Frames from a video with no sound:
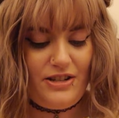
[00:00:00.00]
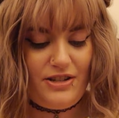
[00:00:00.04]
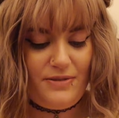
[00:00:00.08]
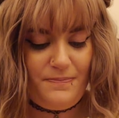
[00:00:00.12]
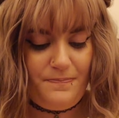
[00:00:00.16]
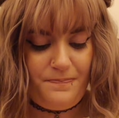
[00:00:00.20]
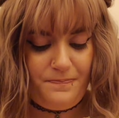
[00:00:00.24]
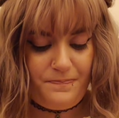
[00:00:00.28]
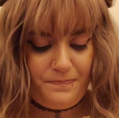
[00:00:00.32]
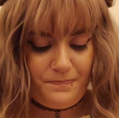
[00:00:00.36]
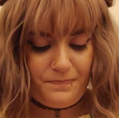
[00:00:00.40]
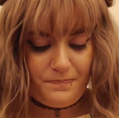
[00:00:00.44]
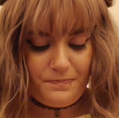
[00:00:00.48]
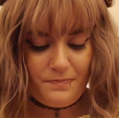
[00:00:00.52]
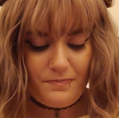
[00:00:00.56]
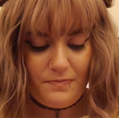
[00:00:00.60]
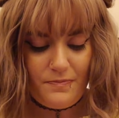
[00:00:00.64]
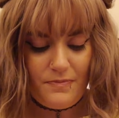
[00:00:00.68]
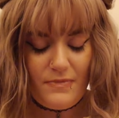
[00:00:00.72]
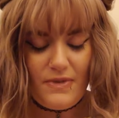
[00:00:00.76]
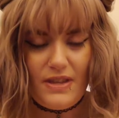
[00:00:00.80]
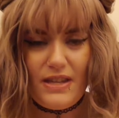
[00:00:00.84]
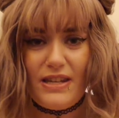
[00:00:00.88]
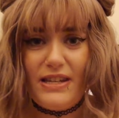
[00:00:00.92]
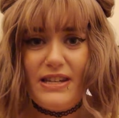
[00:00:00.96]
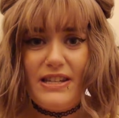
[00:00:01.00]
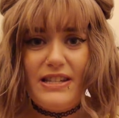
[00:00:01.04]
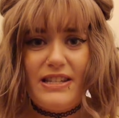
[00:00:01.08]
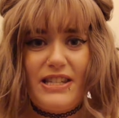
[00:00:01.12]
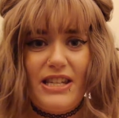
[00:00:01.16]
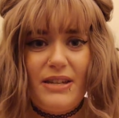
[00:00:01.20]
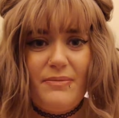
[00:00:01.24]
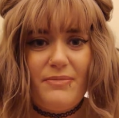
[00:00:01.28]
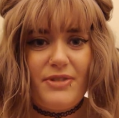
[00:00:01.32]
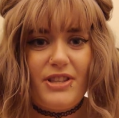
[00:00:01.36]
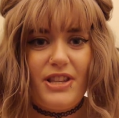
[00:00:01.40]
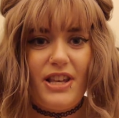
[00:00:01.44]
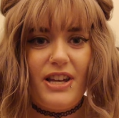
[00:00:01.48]
it
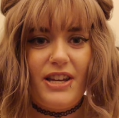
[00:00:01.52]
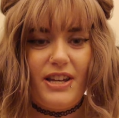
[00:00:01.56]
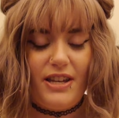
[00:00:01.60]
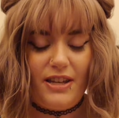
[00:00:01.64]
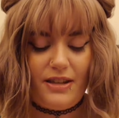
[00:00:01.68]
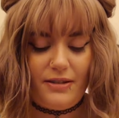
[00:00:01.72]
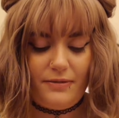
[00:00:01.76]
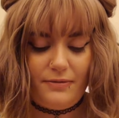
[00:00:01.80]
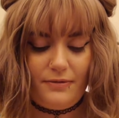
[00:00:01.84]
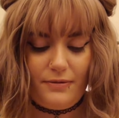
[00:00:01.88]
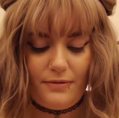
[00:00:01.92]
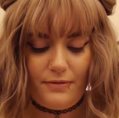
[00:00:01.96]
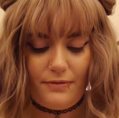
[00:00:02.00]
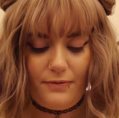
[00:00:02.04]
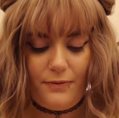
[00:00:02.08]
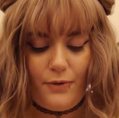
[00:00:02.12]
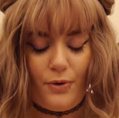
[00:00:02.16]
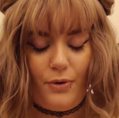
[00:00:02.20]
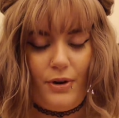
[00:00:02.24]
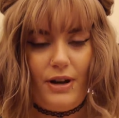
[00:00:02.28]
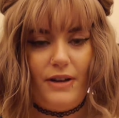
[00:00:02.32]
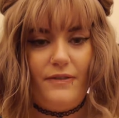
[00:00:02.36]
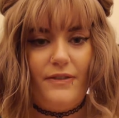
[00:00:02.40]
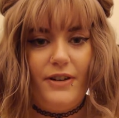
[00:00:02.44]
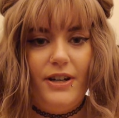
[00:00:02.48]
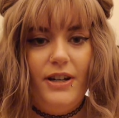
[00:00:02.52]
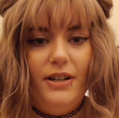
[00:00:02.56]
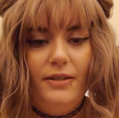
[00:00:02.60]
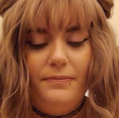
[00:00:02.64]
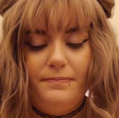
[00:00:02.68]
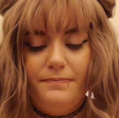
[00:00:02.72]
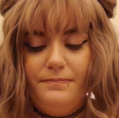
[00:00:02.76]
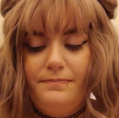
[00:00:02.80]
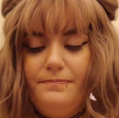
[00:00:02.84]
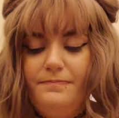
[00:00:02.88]
seems like forever